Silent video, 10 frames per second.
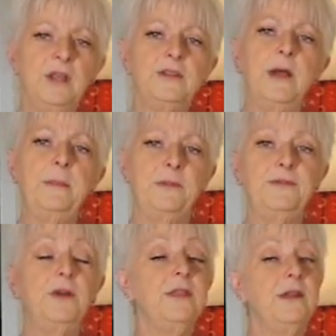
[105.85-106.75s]
so I
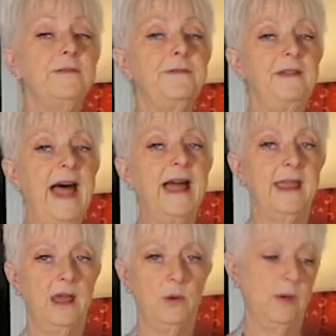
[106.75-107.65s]
prefer the flat
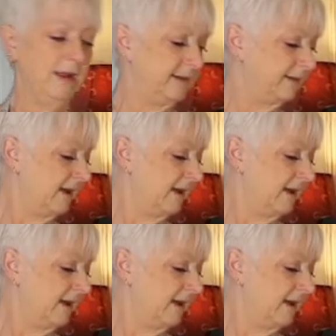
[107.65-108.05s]
cut ones.